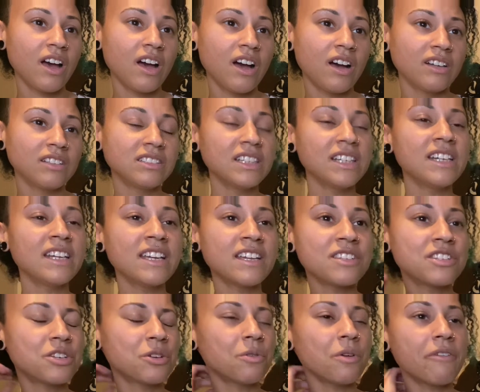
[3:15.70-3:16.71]
Leading
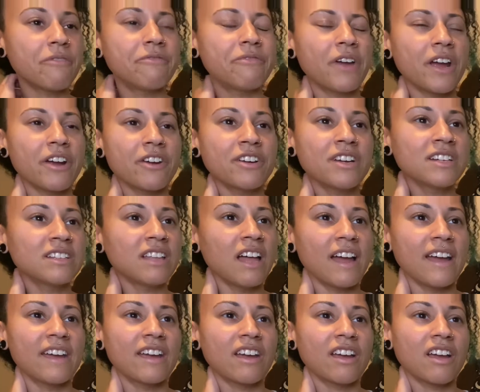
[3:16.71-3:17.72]
into a very
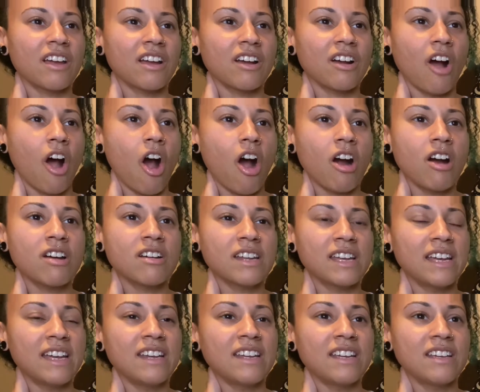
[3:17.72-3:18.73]
like hard
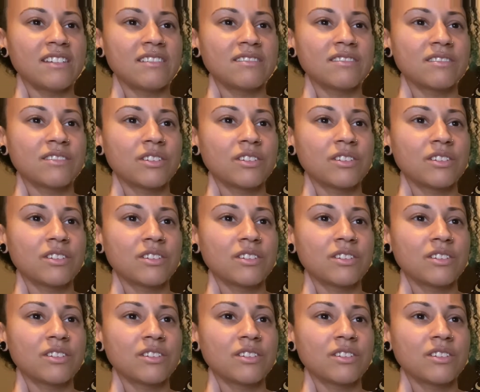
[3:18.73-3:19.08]
hitting